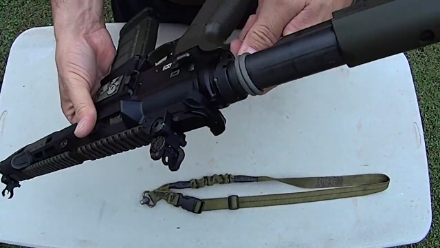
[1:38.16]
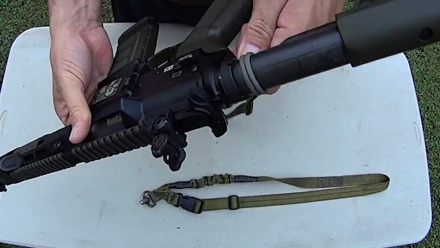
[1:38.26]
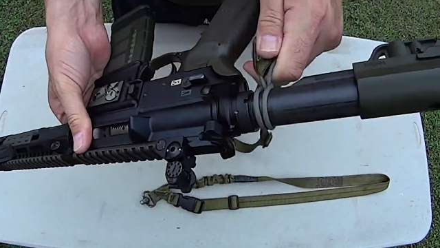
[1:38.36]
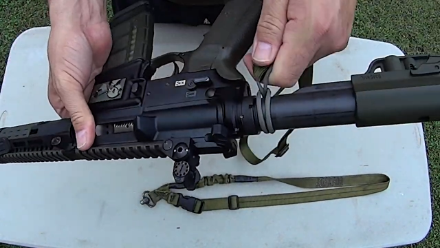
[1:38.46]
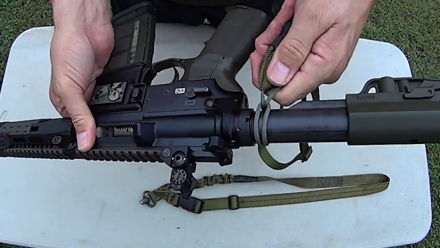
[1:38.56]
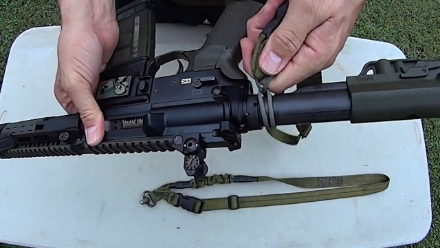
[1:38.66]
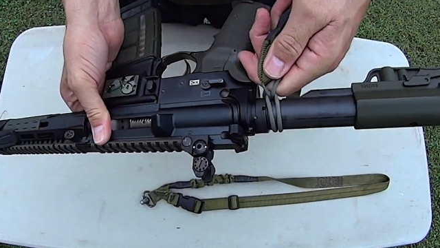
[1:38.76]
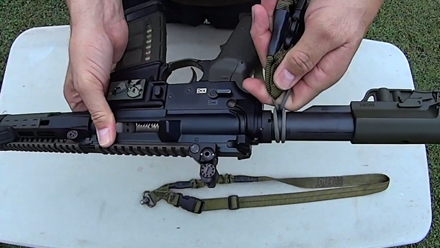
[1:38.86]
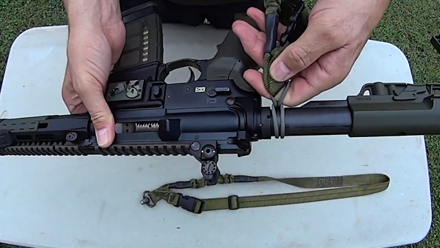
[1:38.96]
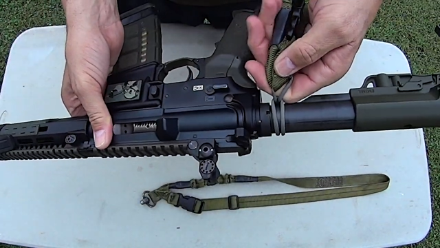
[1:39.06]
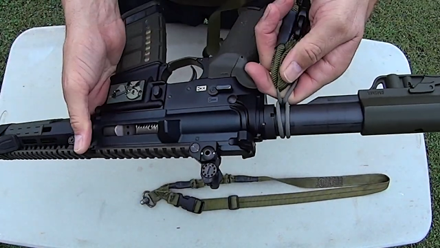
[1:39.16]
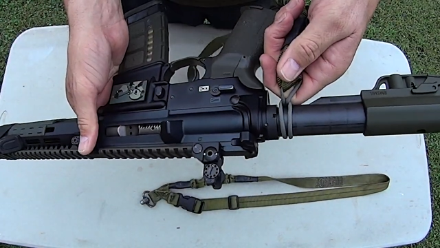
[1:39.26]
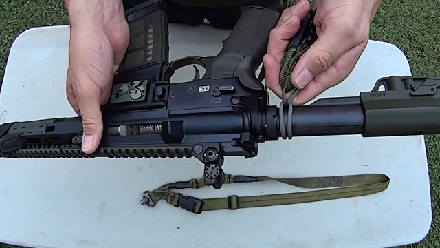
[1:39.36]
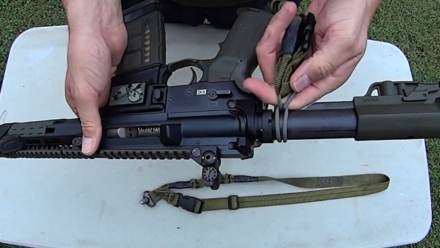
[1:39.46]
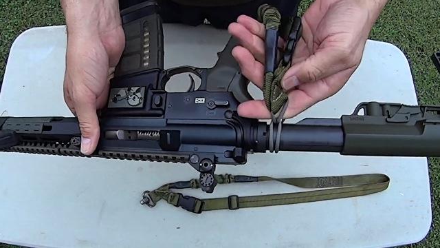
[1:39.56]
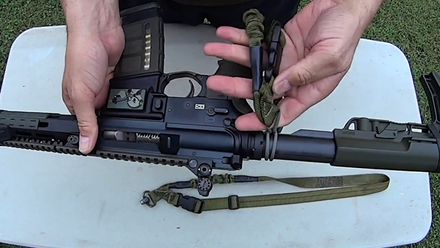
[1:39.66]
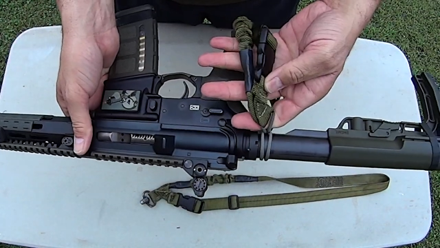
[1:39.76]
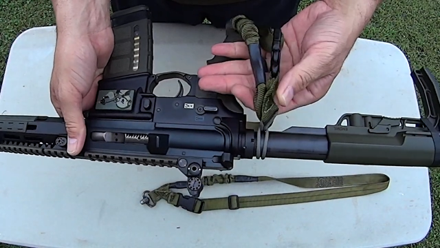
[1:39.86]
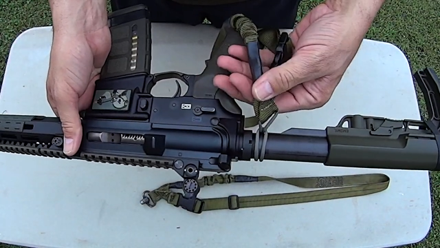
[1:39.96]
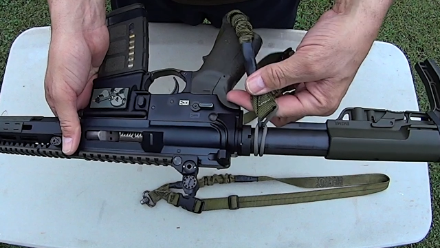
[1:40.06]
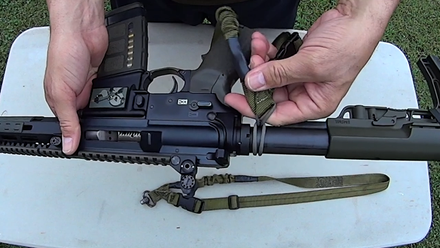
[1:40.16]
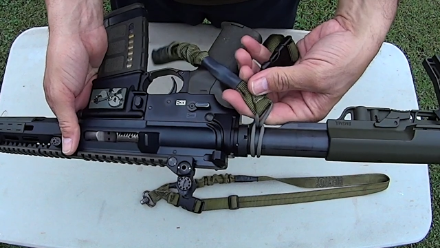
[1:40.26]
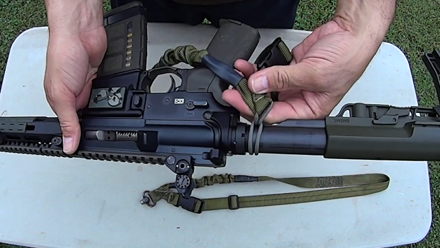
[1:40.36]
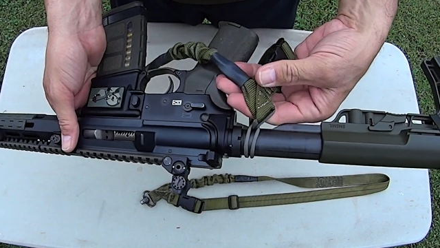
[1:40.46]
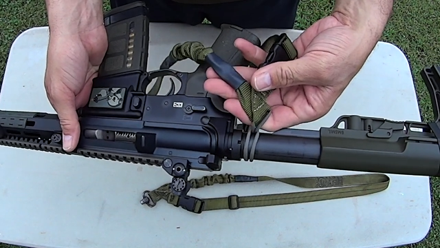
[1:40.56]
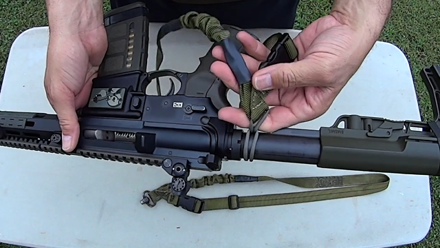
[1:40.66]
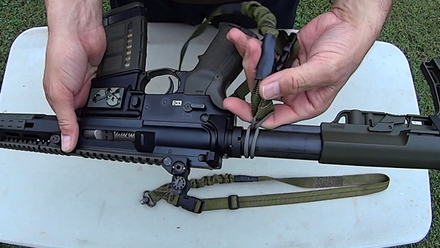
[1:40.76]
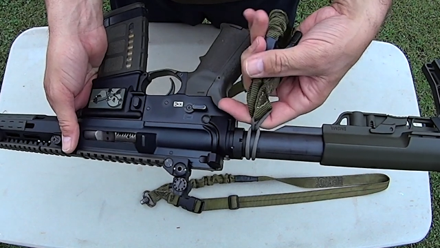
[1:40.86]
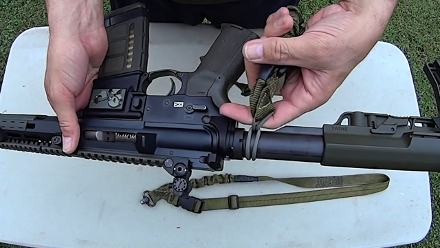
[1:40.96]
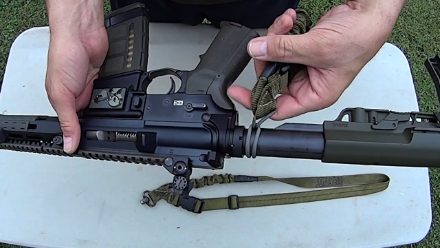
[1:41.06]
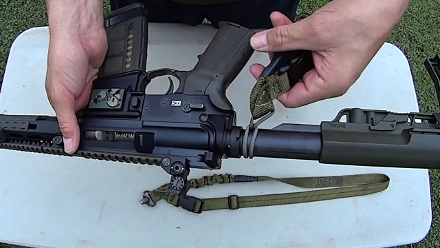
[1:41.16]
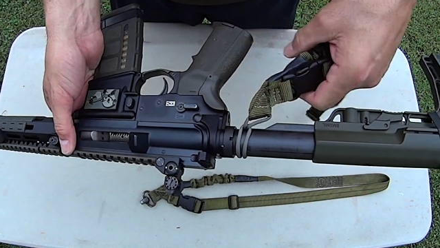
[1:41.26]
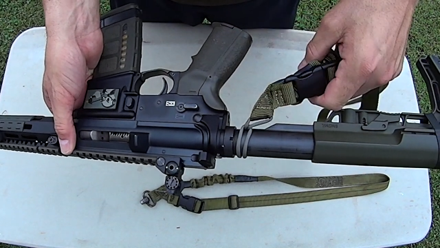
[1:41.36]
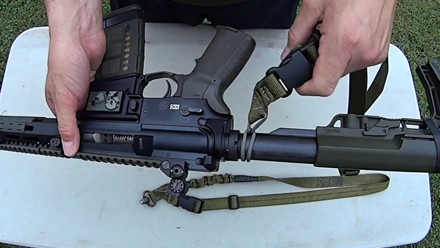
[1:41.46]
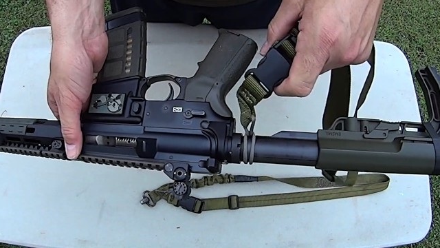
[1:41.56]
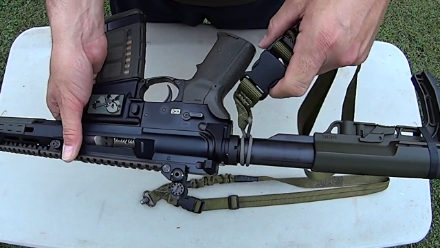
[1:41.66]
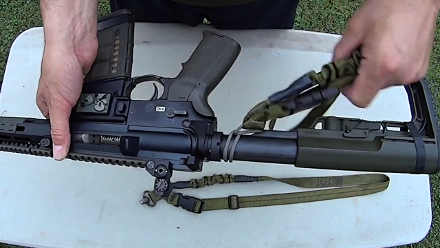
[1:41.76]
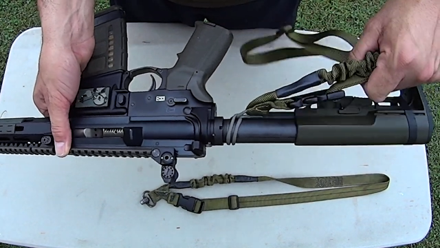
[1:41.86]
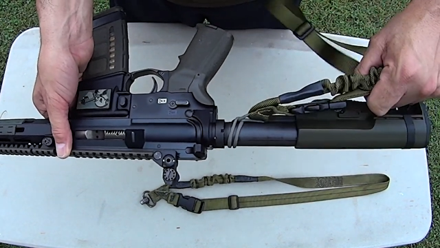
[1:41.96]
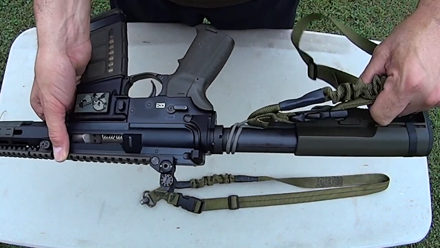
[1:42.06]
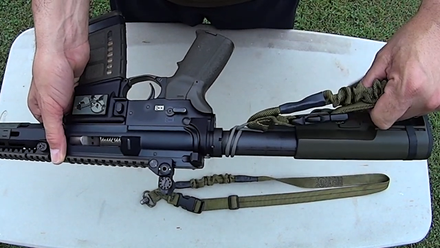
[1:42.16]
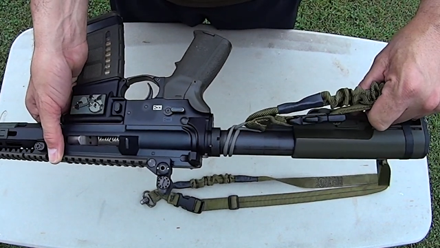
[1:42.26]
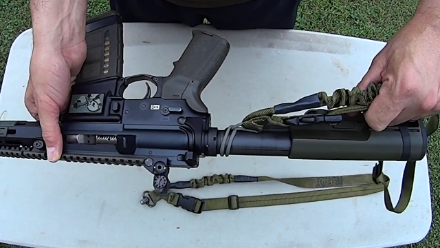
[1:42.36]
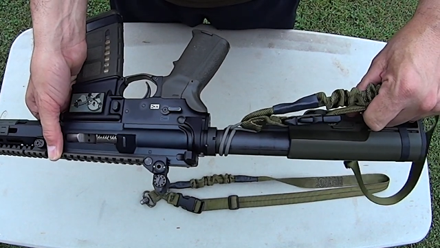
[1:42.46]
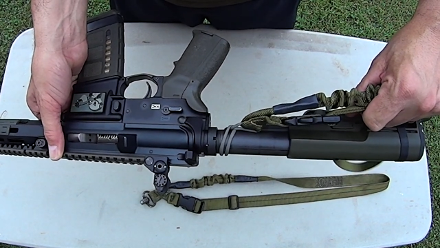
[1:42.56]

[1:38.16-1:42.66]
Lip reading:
[unreadable: no face in view]